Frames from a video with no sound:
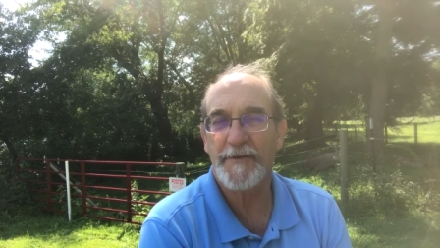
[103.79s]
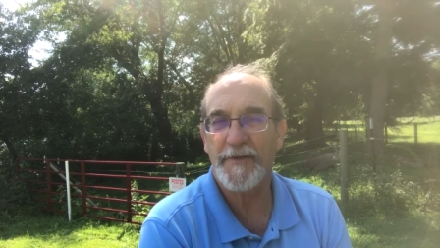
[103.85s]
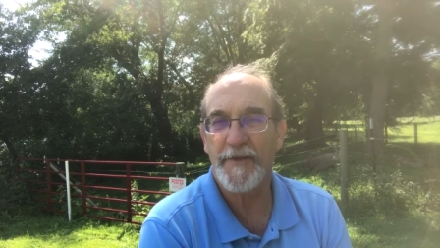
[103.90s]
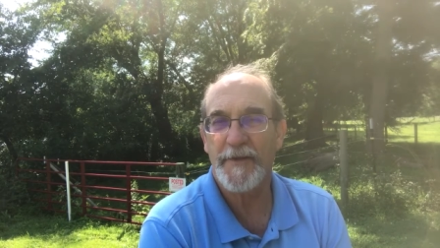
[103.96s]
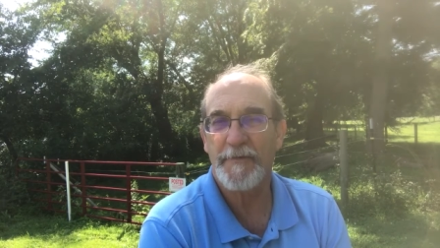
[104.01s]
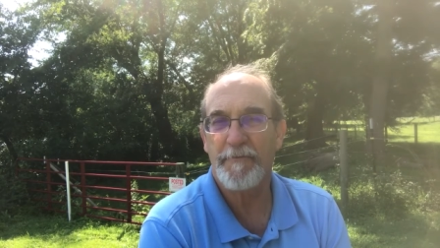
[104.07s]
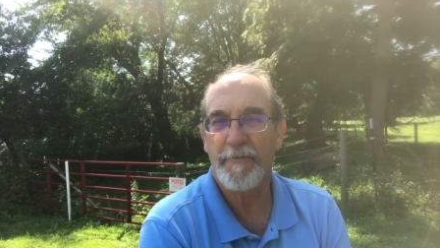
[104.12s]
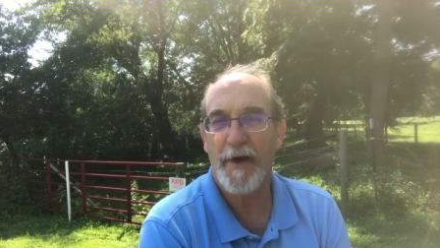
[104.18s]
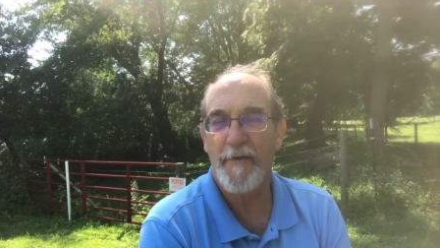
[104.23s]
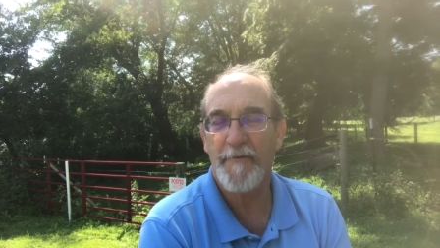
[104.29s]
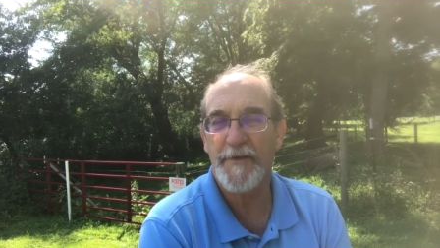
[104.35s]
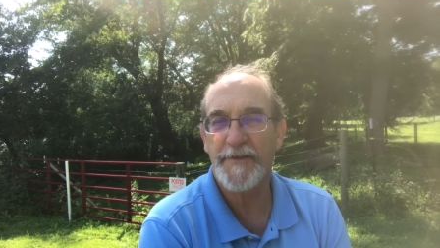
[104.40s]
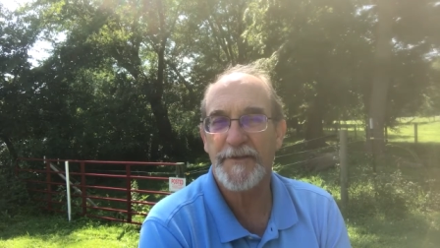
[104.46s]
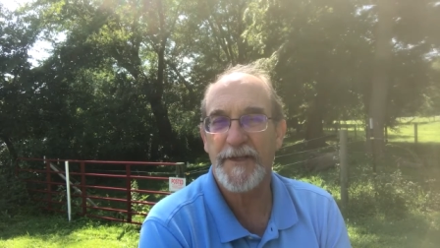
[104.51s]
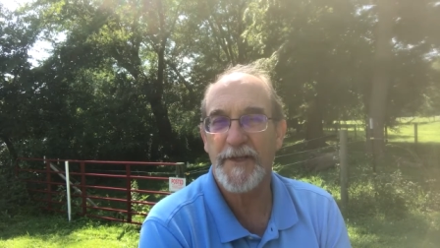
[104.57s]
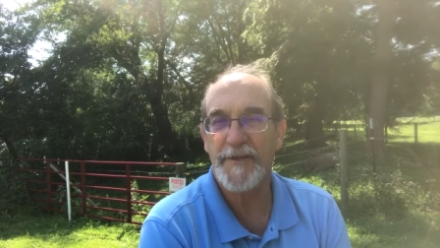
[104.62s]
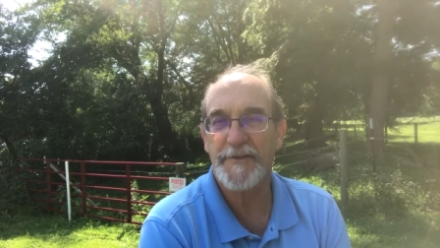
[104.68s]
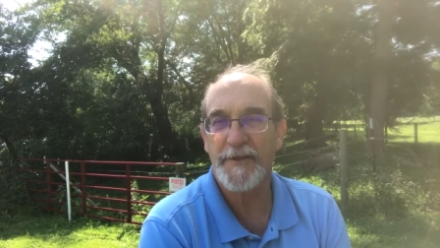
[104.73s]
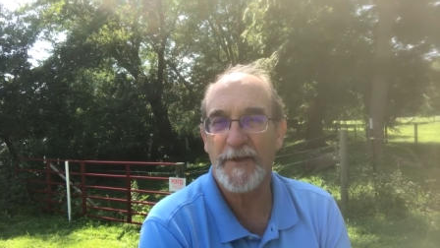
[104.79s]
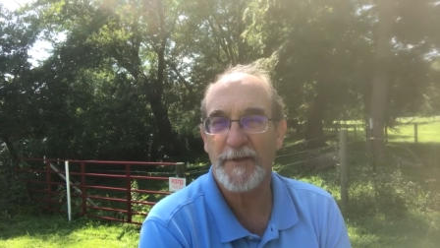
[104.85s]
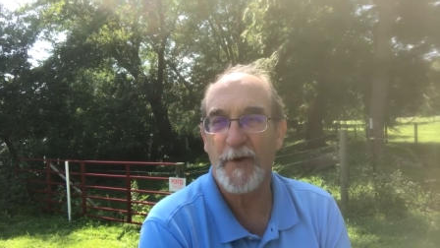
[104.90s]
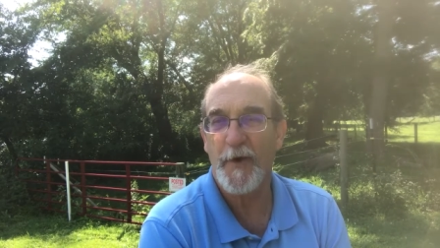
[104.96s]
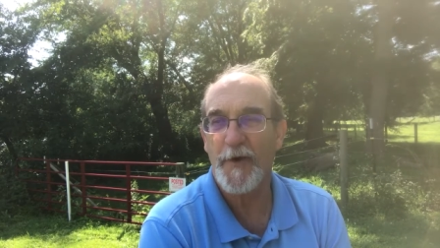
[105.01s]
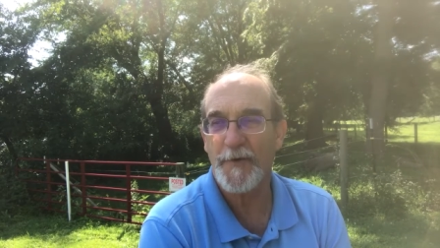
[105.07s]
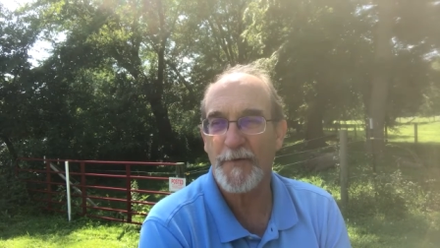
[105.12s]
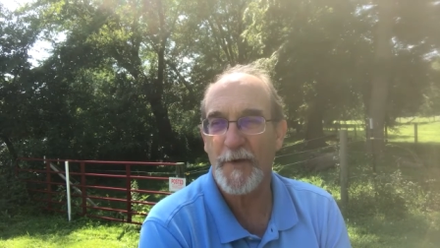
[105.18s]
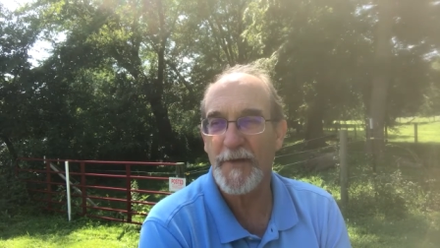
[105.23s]
the prophet says, The
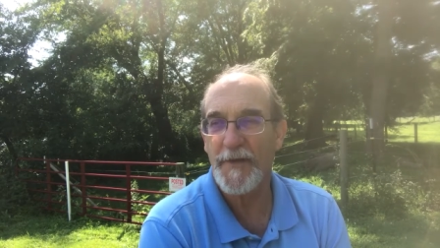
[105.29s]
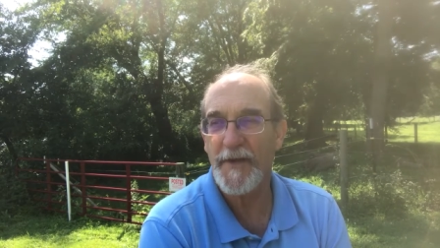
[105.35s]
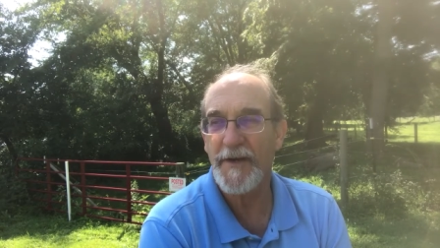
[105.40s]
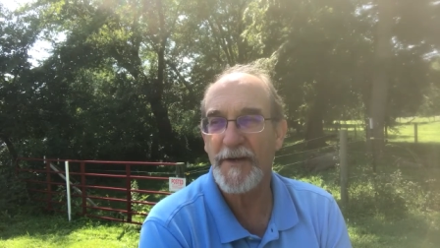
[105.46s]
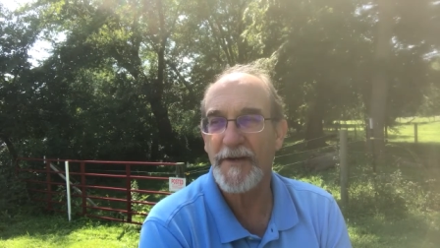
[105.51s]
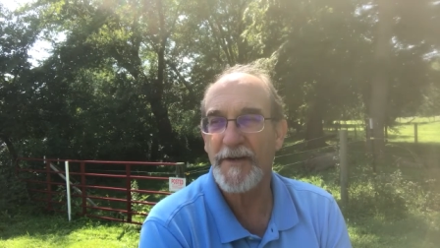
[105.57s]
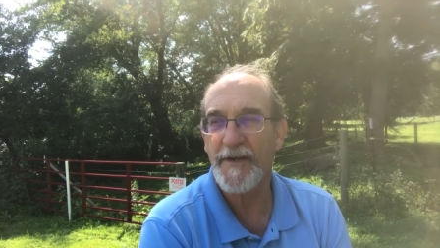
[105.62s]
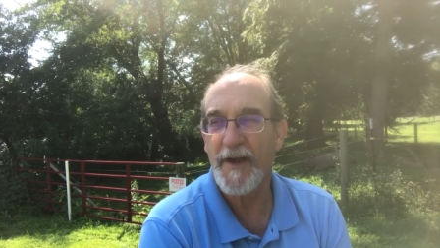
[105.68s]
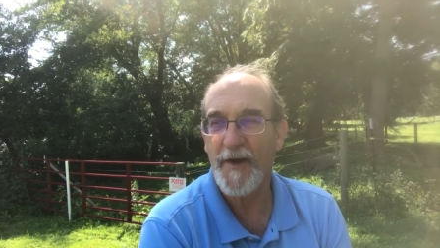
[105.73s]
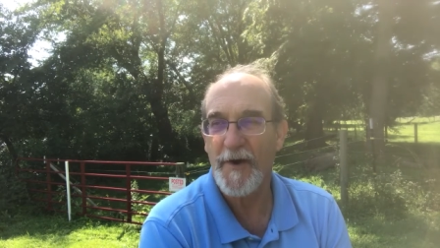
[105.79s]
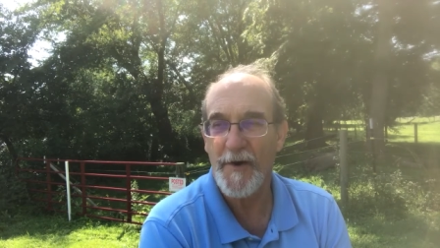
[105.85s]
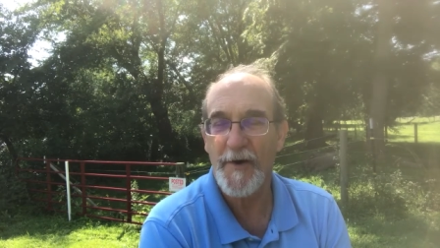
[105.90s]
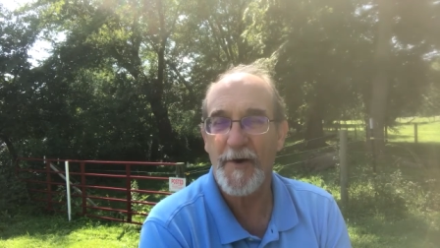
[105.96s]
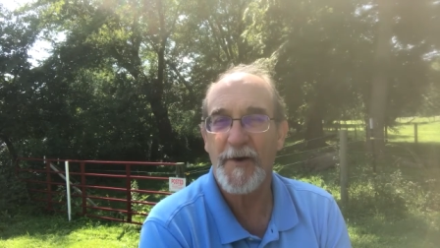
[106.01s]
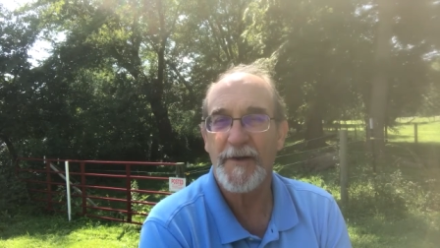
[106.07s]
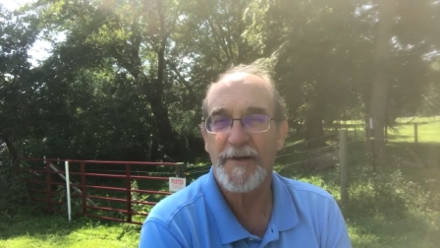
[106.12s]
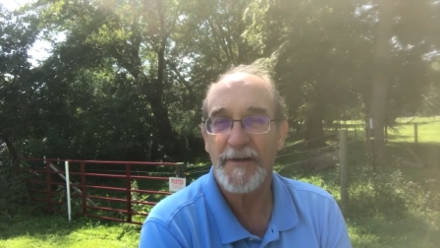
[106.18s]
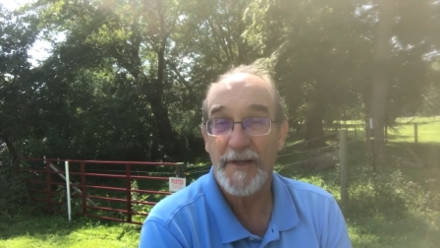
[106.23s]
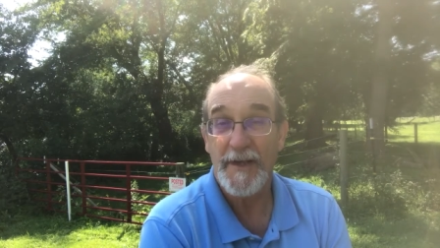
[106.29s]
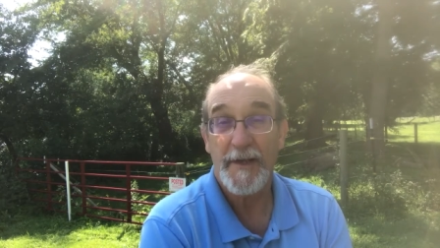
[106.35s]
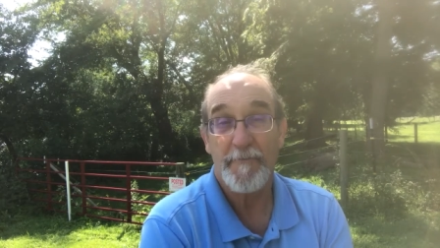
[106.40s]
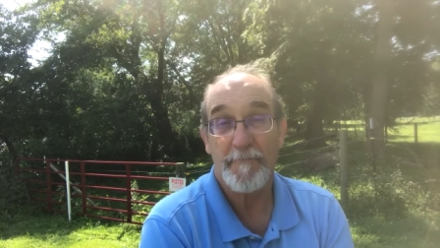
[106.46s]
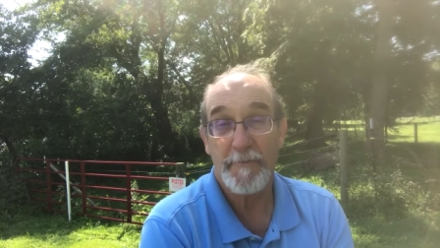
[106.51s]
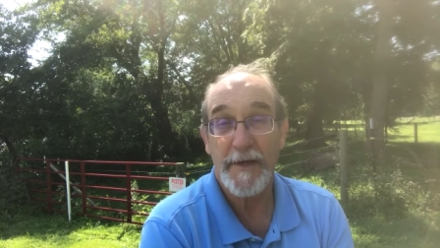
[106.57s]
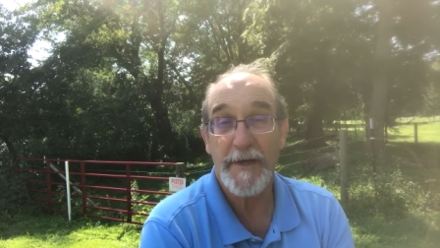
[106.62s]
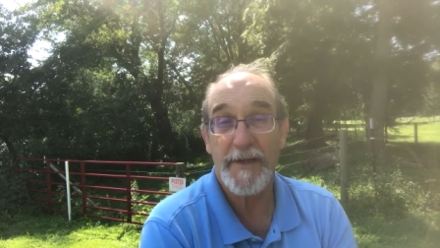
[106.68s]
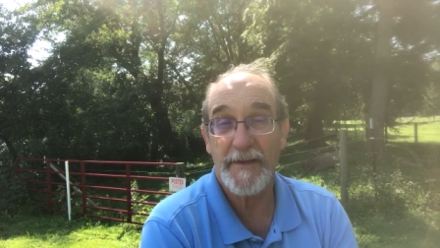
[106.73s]
Lord within her,
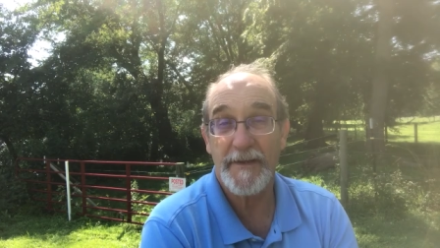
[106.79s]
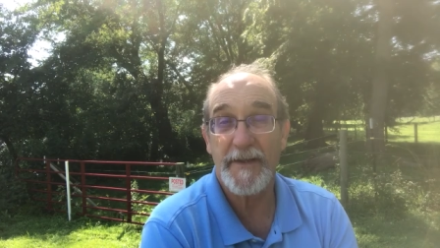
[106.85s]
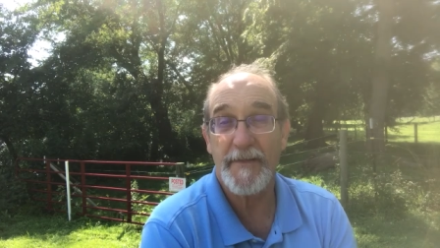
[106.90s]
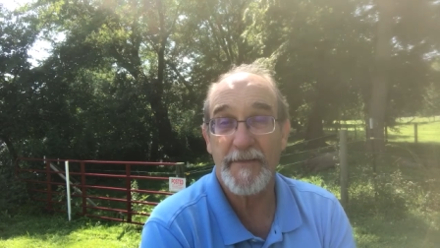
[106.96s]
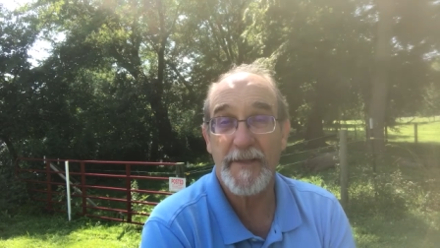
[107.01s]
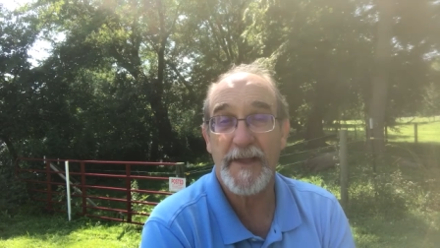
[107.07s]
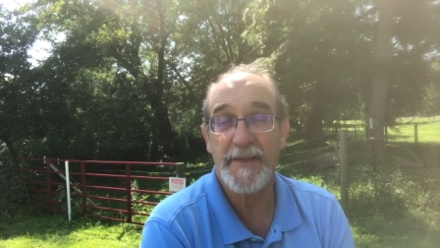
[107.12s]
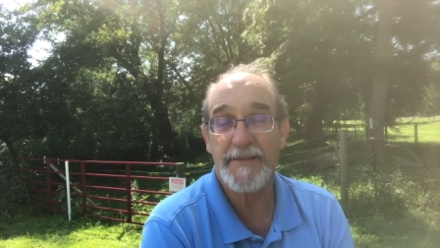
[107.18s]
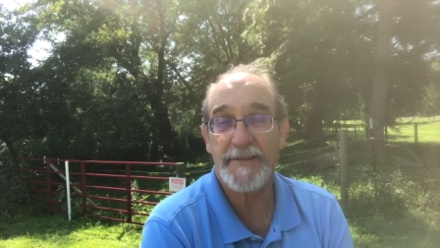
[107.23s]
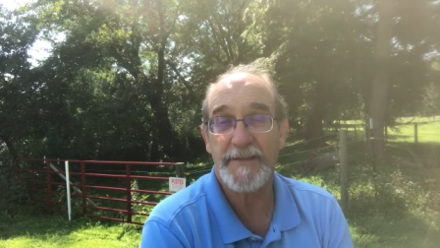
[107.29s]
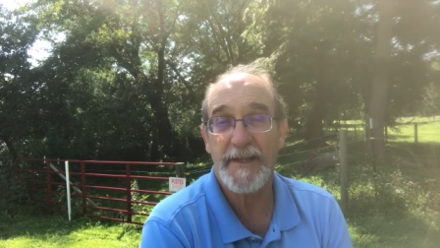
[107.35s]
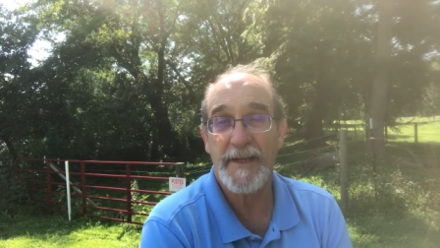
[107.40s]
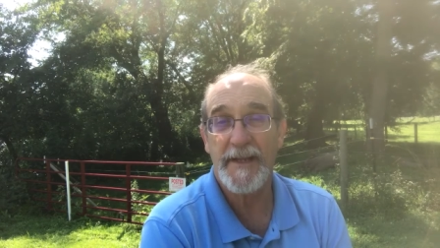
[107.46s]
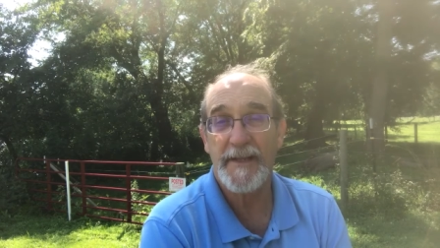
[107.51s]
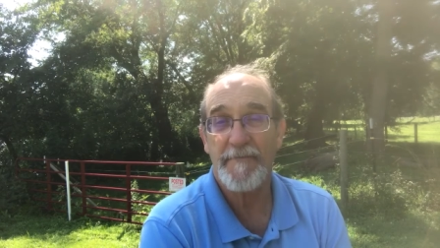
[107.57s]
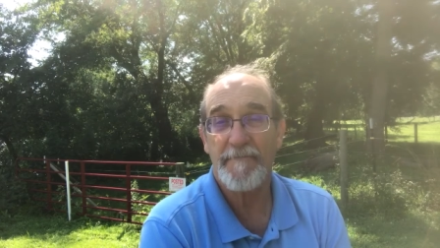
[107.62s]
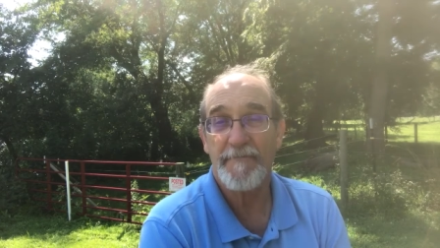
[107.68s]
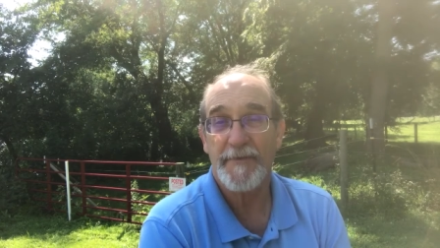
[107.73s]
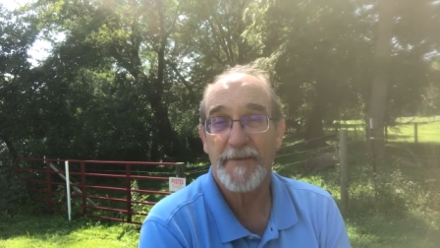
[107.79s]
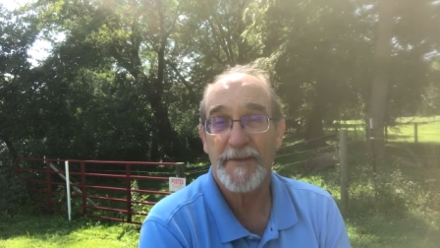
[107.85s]
meaning that city,